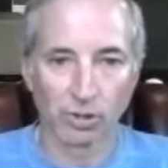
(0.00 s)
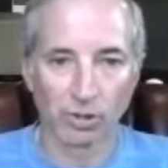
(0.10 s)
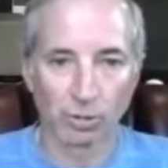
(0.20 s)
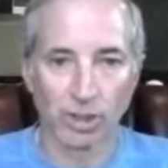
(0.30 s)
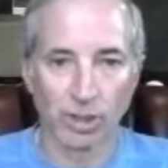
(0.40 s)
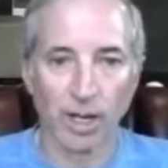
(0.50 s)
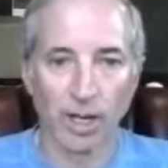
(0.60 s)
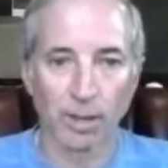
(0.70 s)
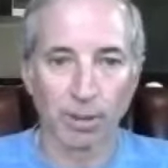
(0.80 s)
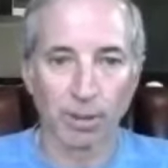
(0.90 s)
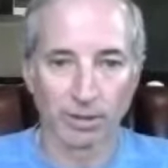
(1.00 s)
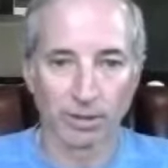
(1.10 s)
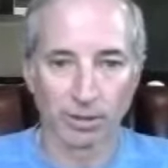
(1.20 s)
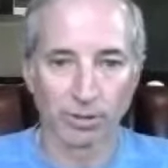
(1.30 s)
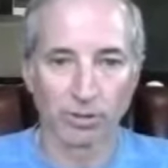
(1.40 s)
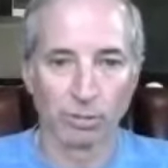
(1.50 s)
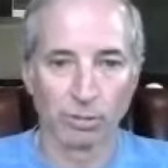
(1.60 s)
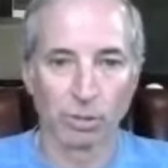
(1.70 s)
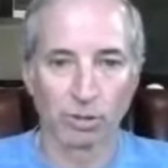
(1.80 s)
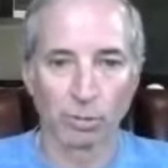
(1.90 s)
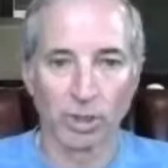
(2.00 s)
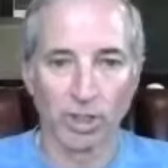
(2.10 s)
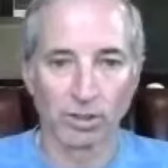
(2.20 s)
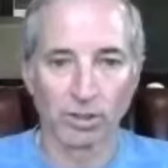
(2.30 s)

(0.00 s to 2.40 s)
between the operators in between